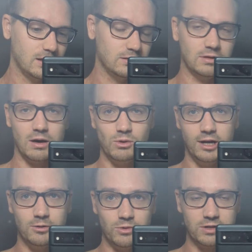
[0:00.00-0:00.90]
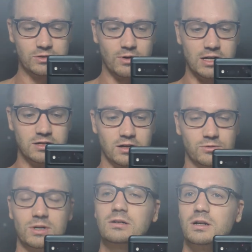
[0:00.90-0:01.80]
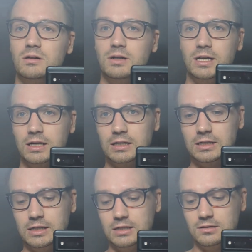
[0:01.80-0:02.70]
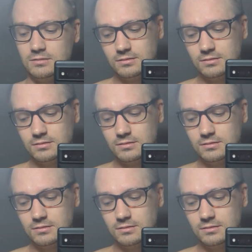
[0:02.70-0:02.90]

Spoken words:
that will help with the scratching as well. You know, eating clean